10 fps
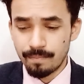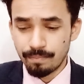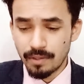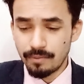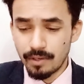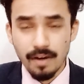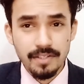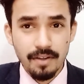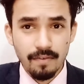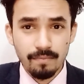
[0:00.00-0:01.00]

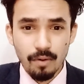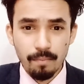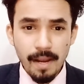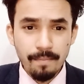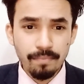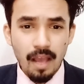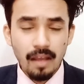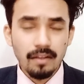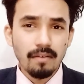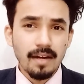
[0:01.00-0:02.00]
University of Mumbai.
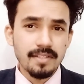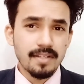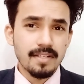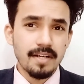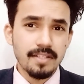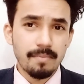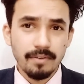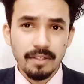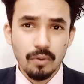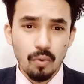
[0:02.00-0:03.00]
Now let's discuss about
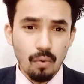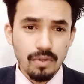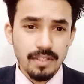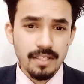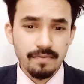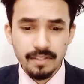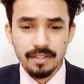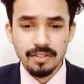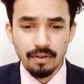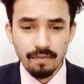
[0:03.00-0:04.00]
the courses which
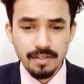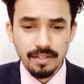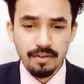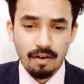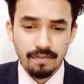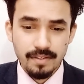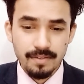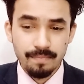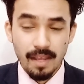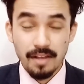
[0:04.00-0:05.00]
this university offers.
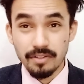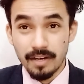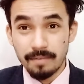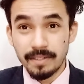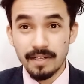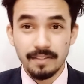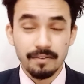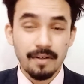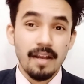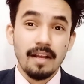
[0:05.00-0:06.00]
So let me tell you,
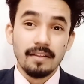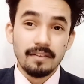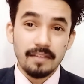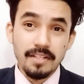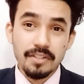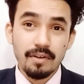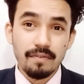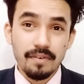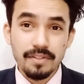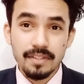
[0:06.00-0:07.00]
this
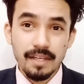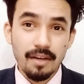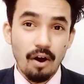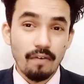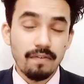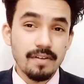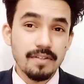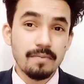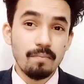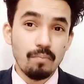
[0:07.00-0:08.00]
university
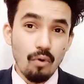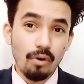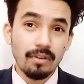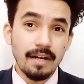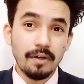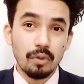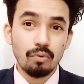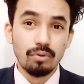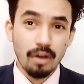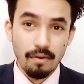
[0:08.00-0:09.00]
offers more than
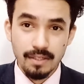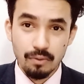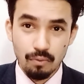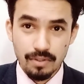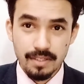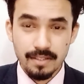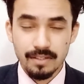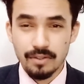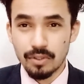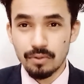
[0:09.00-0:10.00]
2000 courses.
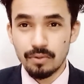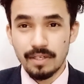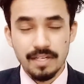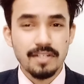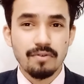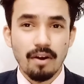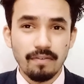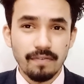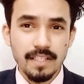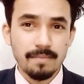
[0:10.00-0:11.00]
So it is not
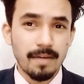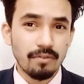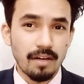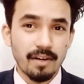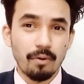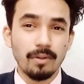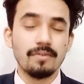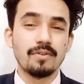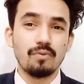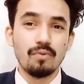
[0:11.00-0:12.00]
feasible to cover all
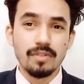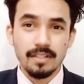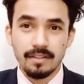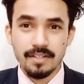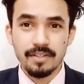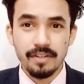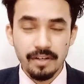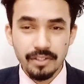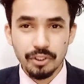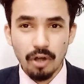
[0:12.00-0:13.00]
those courses in this
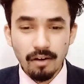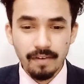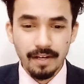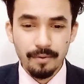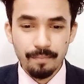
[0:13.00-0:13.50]
short video.